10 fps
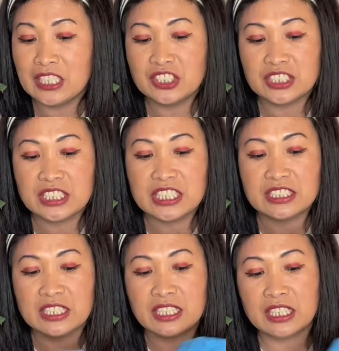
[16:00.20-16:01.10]
can just
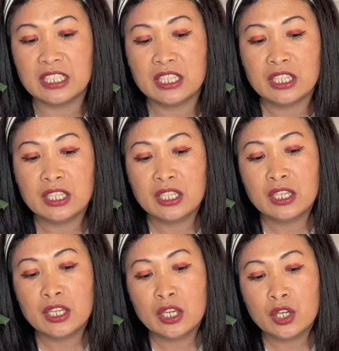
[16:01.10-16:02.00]
easily
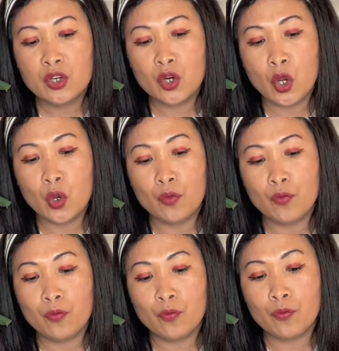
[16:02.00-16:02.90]
grow
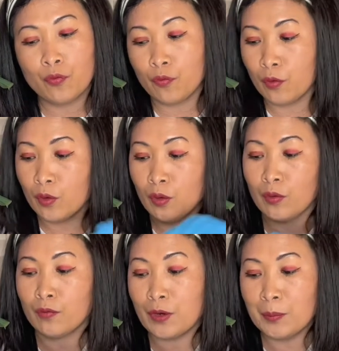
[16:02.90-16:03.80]

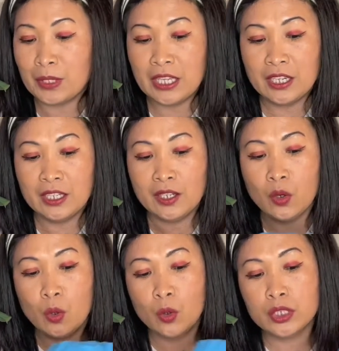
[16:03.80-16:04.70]
from here
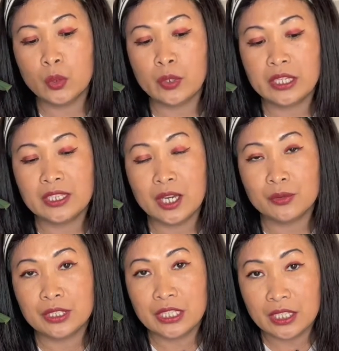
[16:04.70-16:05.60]
all the way
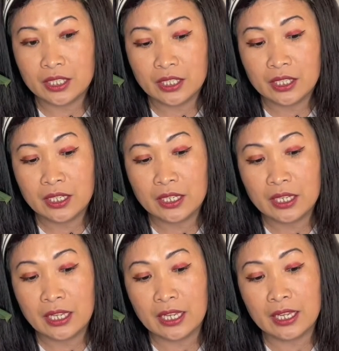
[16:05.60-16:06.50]
down here
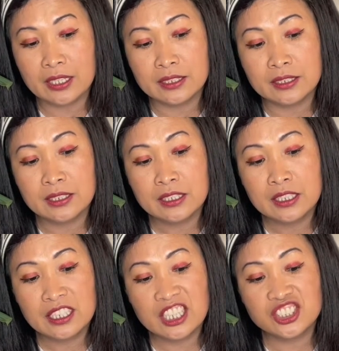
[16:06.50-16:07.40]
and
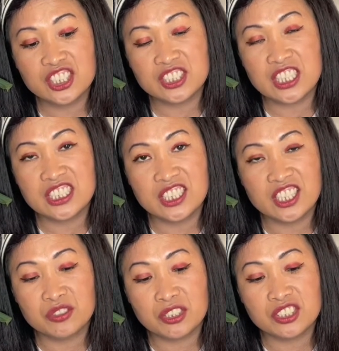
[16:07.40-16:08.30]
can just
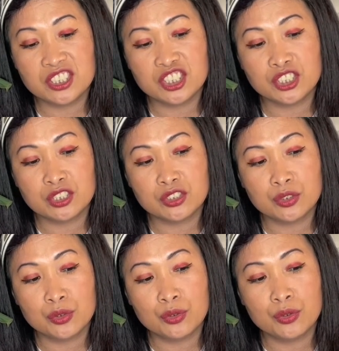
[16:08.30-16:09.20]
easily transition
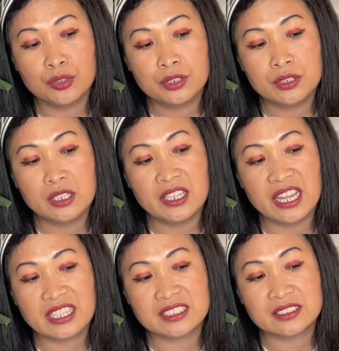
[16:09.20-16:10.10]
to the
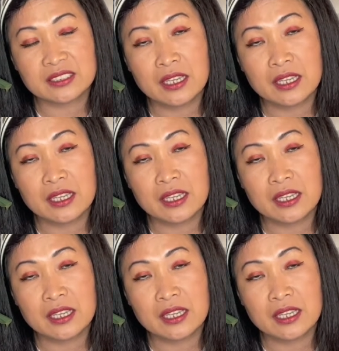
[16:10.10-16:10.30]
next